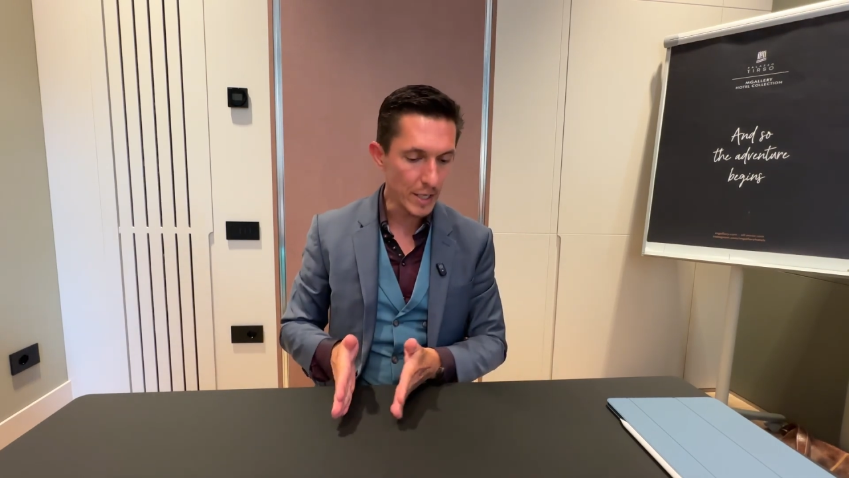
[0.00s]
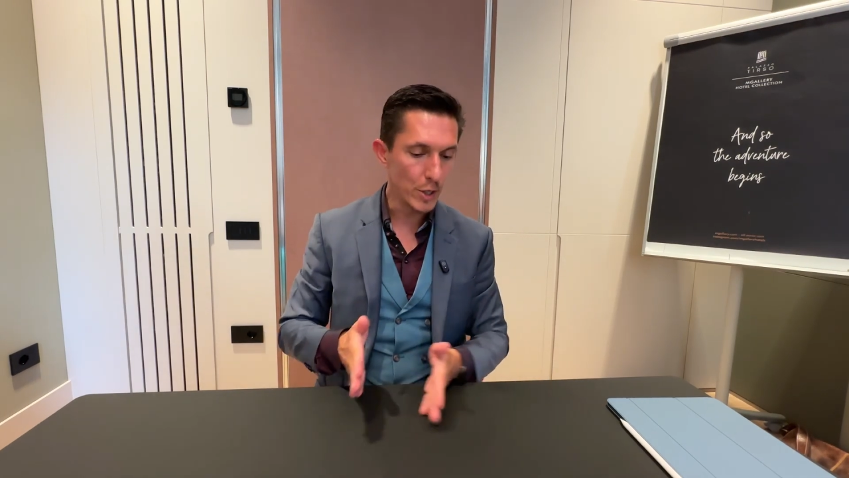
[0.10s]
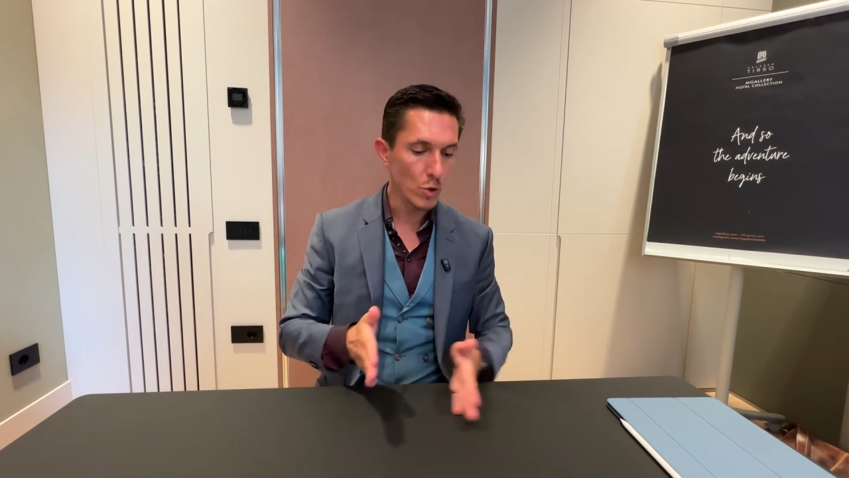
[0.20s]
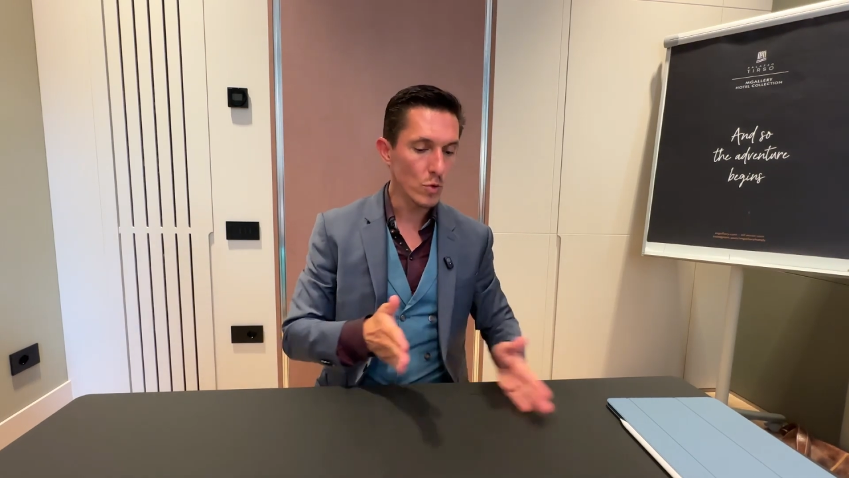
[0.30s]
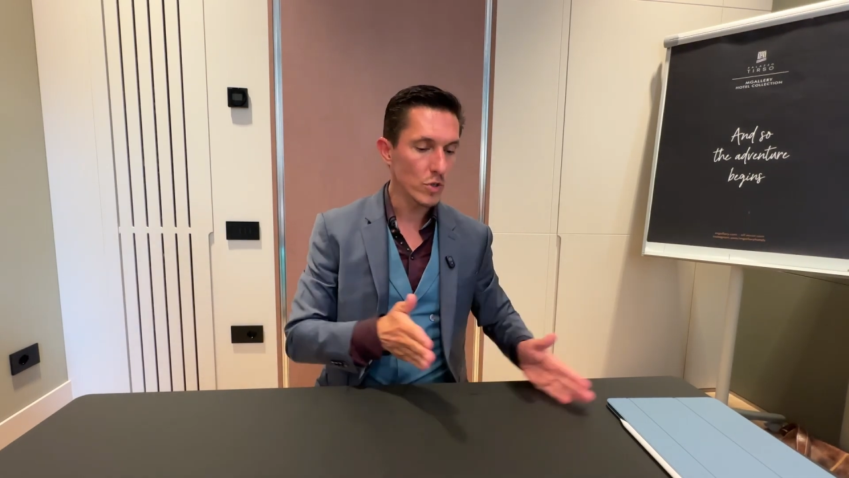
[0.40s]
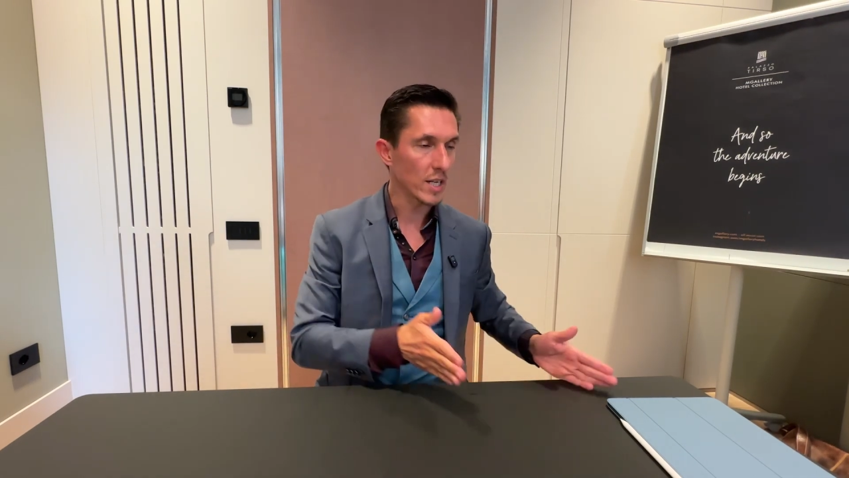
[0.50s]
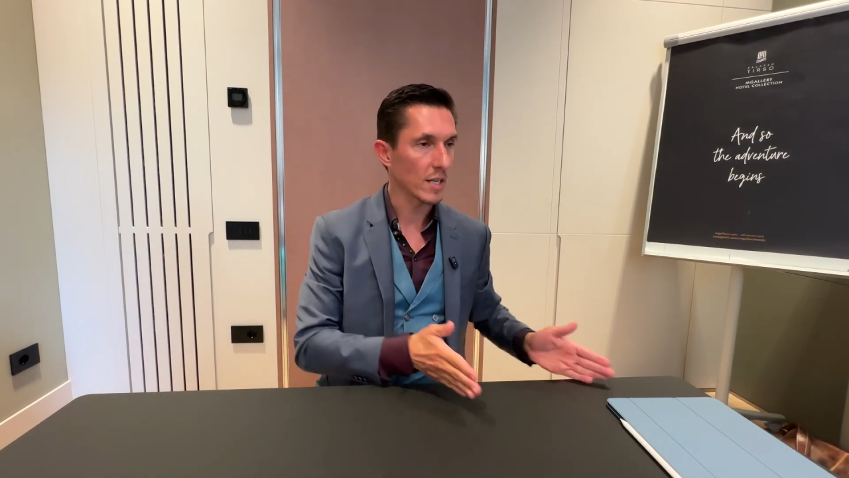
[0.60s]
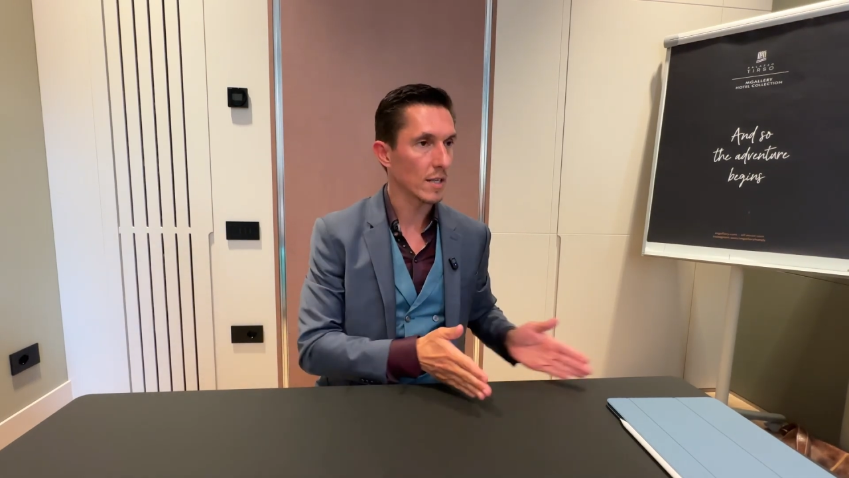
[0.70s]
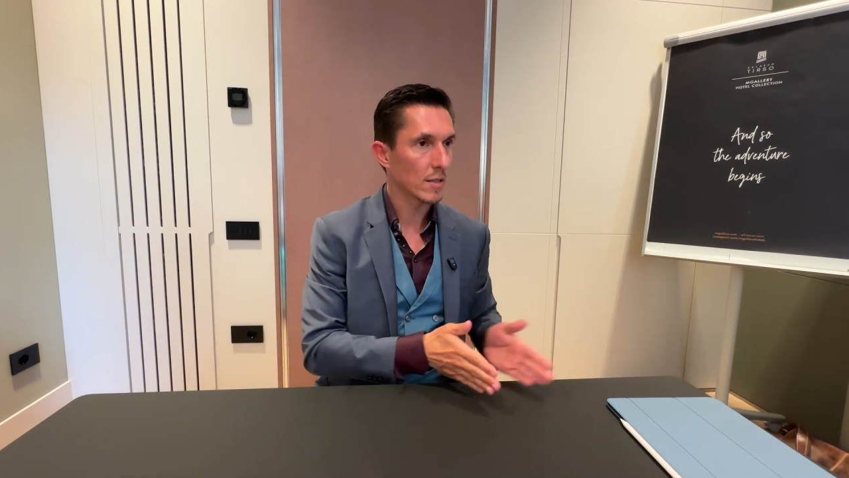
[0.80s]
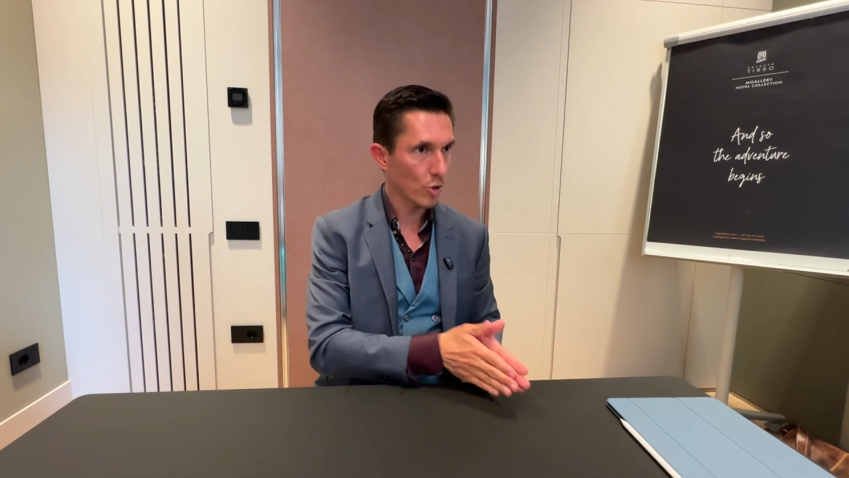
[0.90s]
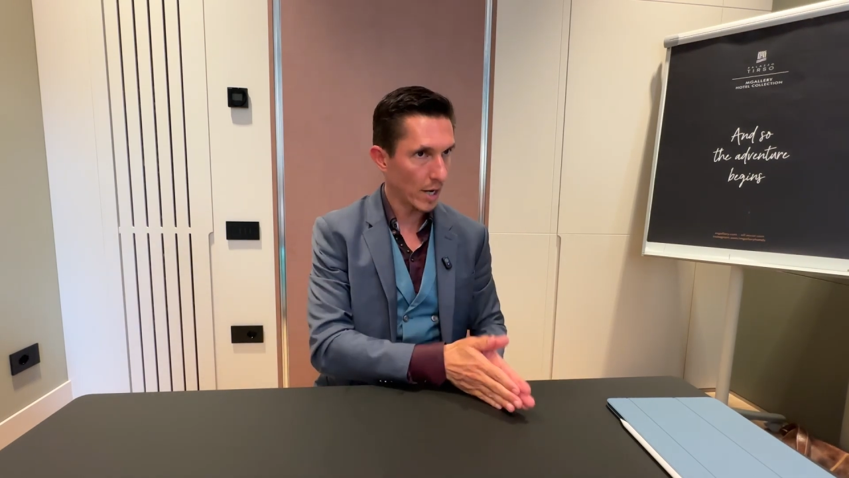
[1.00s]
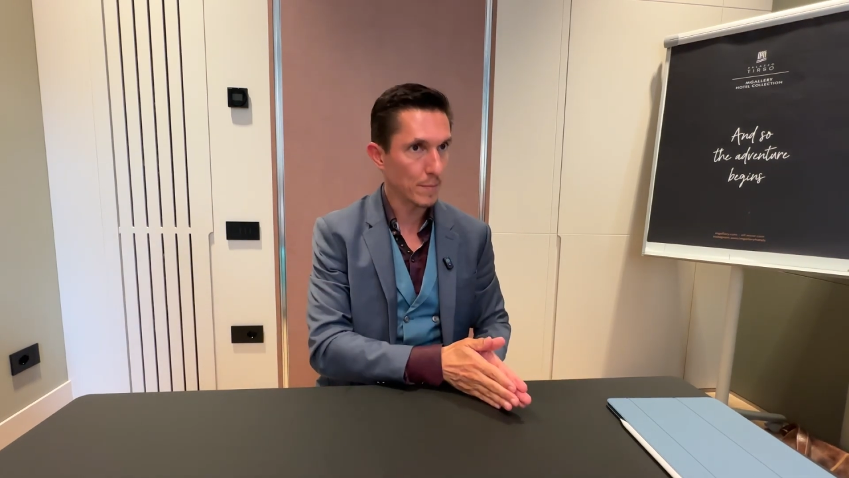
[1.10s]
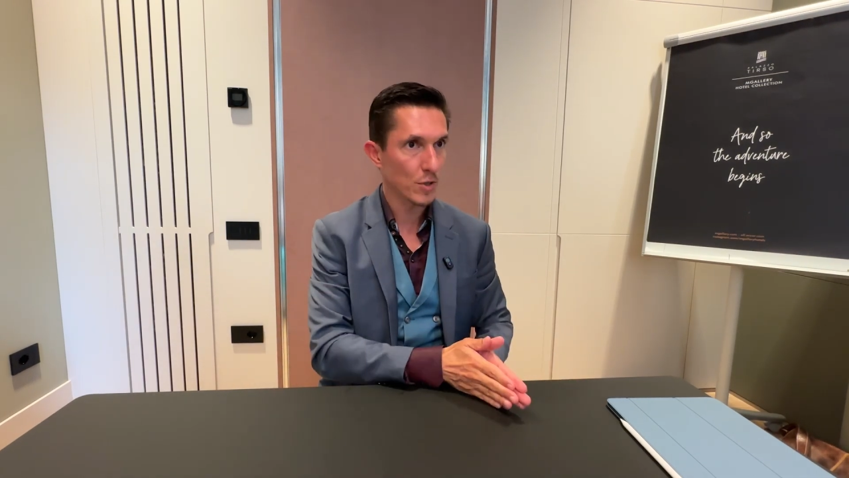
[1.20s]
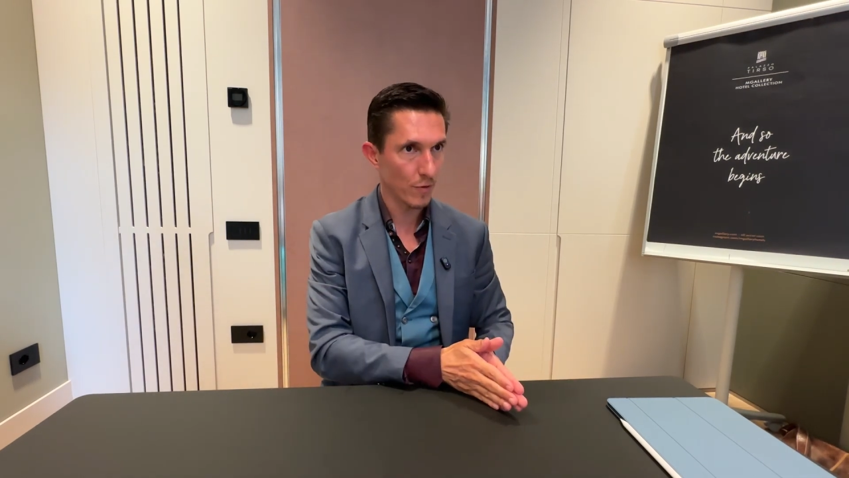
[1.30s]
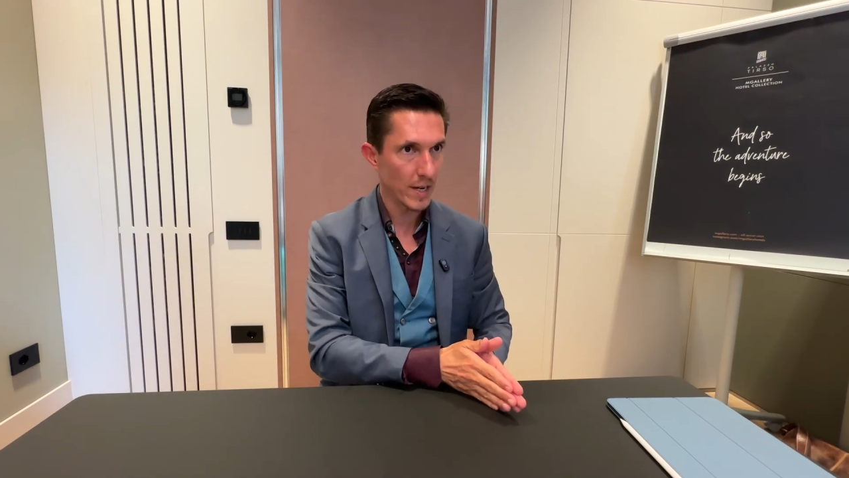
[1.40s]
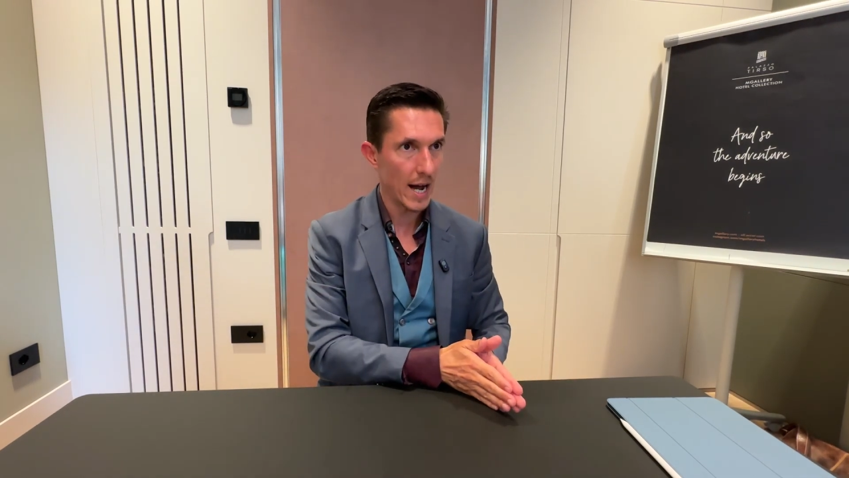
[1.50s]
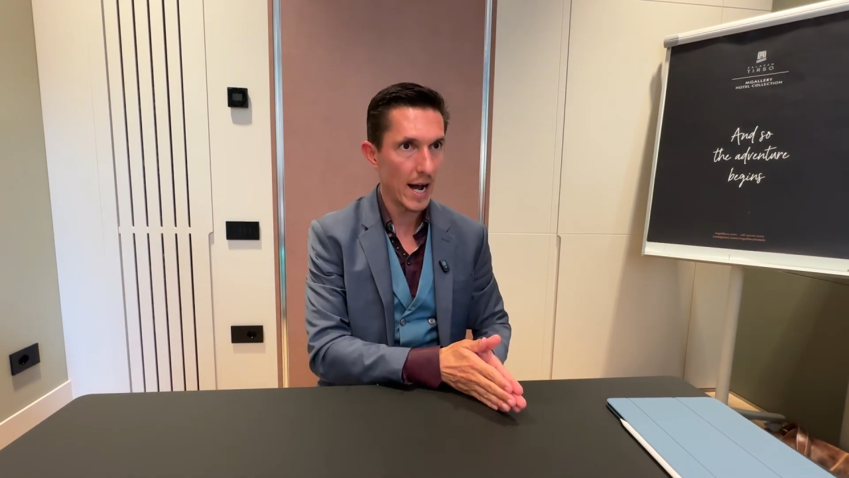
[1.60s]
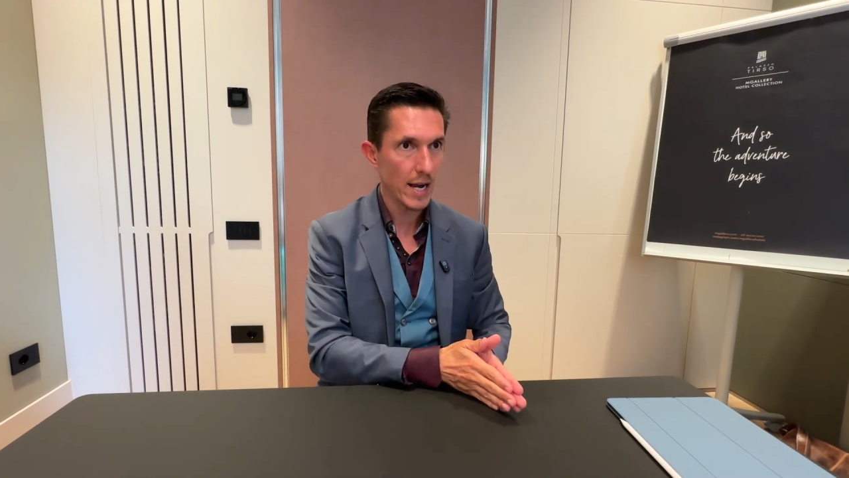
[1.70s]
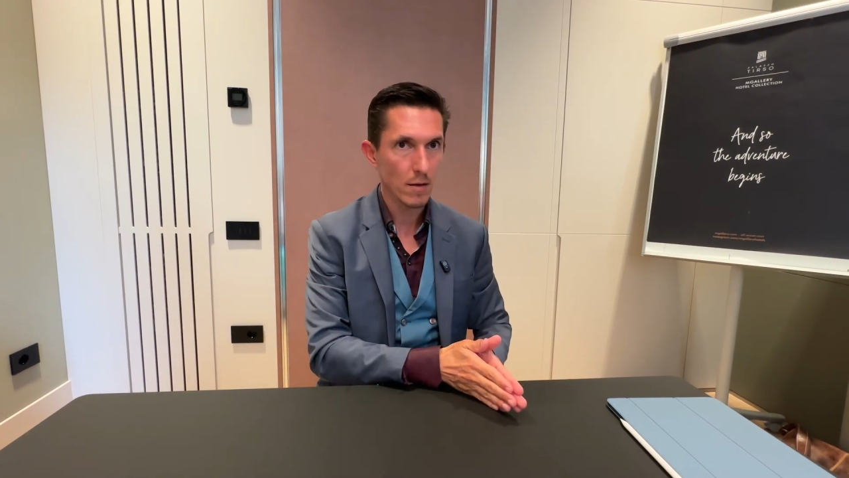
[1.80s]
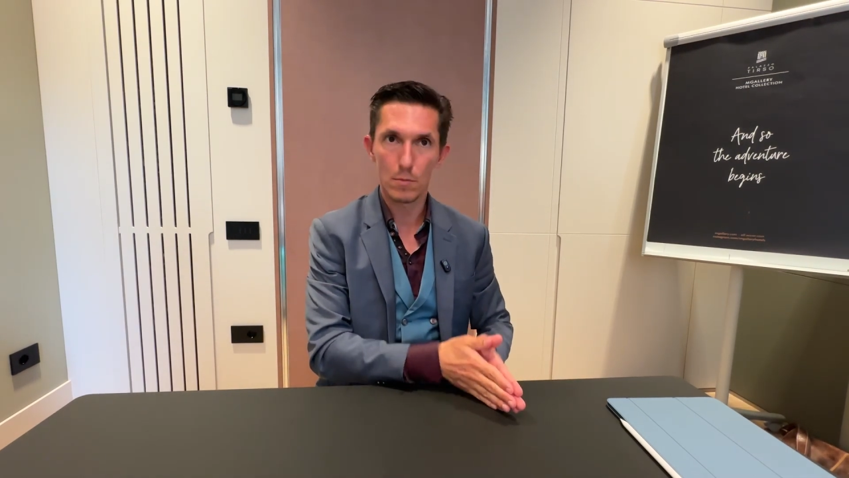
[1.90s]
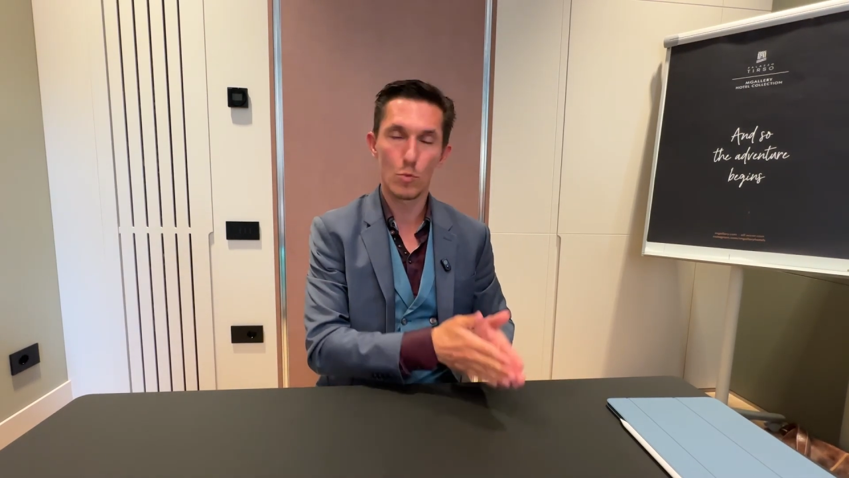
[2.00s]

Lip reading: using types of AI,